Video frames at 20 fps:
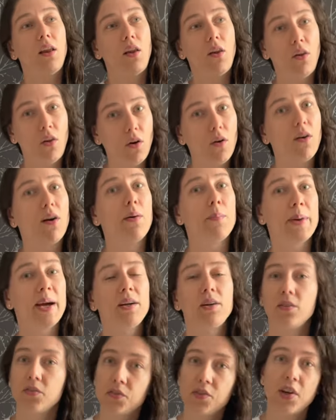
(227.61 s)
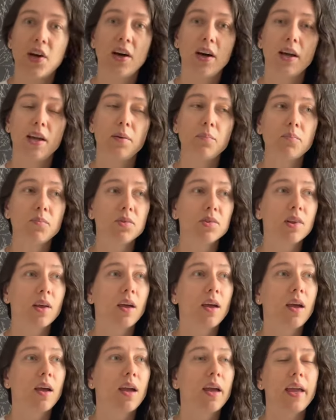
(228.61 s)
lot amount of times,
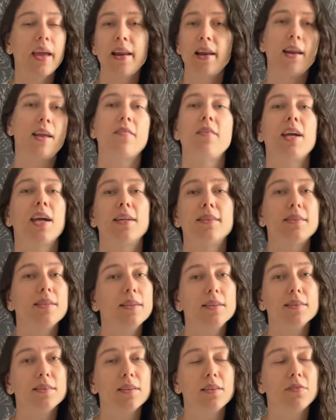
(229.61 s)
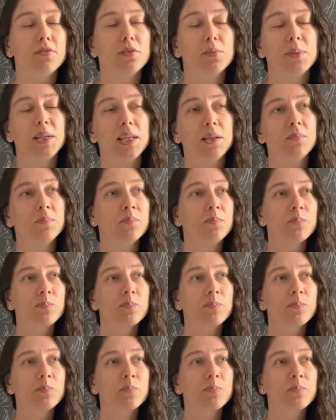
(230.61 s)
it never gets easier for me.